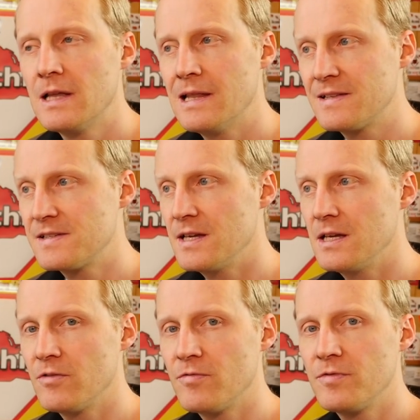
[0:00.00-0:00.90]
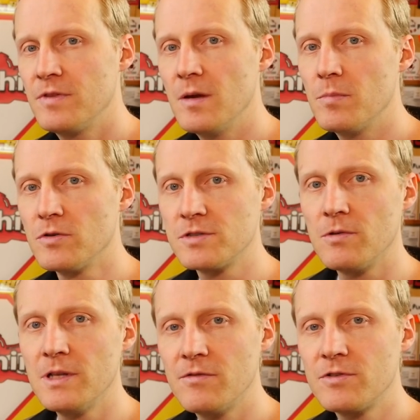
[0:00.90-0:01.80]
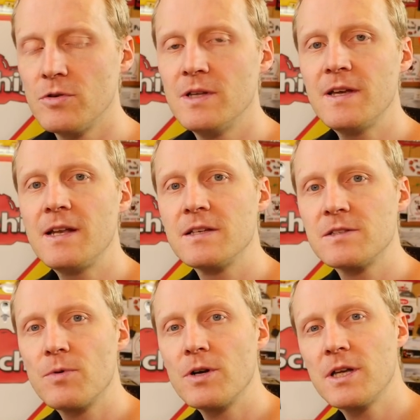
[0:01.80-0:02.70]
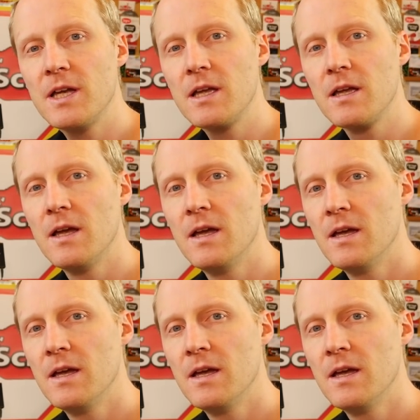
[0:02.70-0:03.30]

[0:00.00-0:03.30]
Let's say if they both only have two antennas working,